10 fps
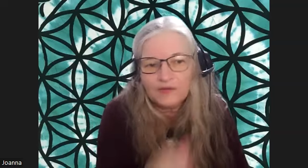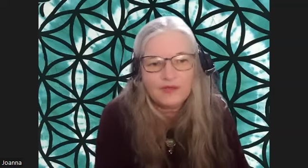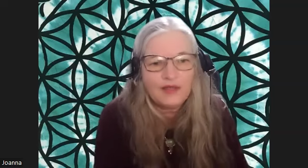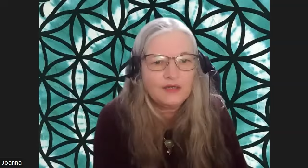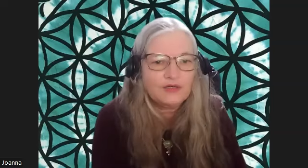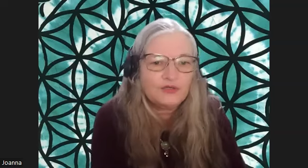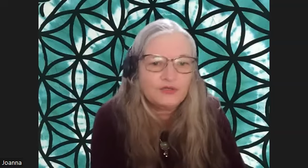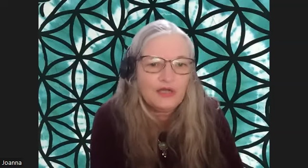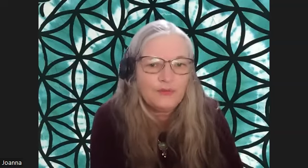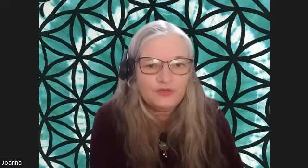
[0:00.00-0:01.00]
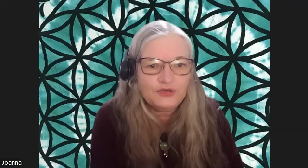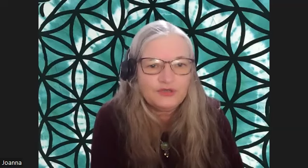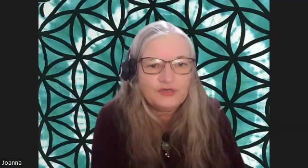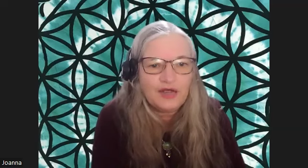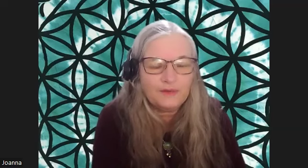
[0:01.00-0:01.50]
they would
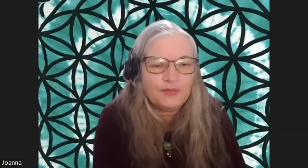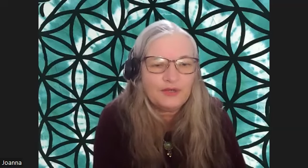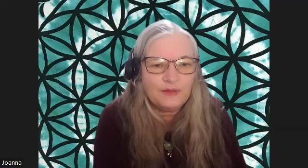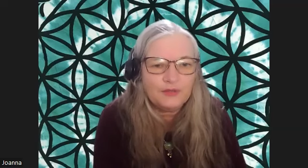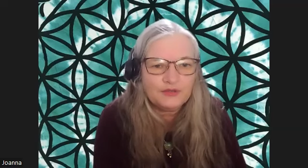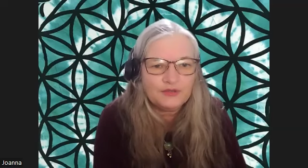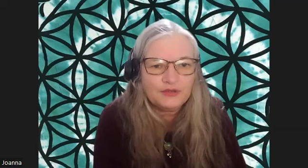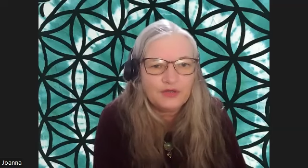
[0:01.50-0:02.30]
just not be able to